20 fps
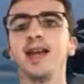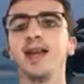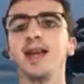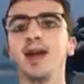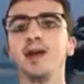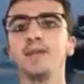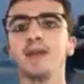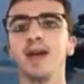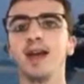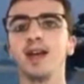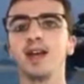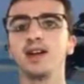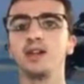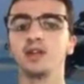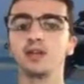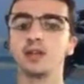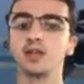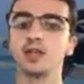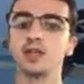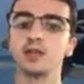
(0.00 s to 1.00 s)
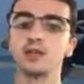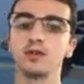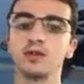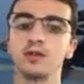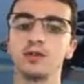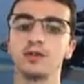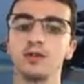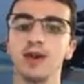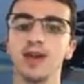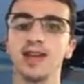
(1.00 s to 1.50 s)
in the overhead lockers
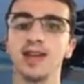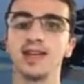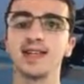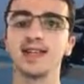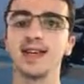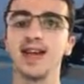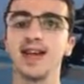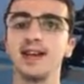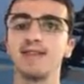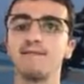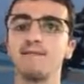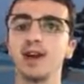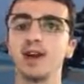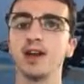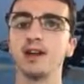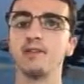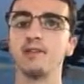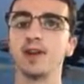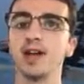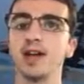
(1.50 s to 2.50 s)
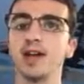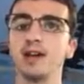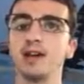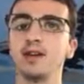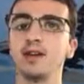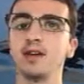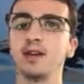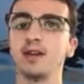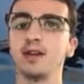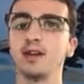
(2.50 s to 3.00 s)
or in the seat in front of
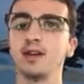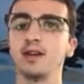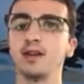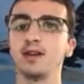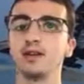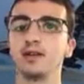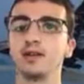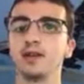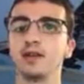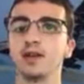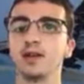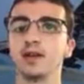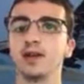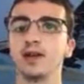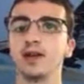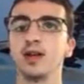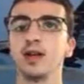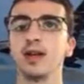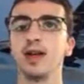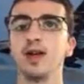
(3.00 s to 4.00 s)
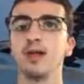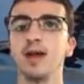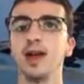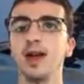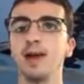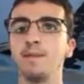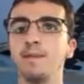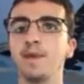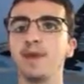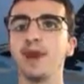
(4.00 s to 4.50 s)
you.
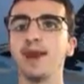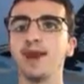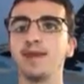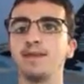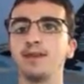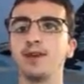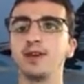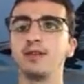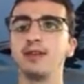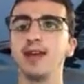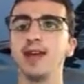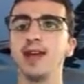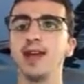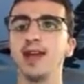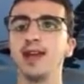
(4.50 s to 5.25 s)
And if you're in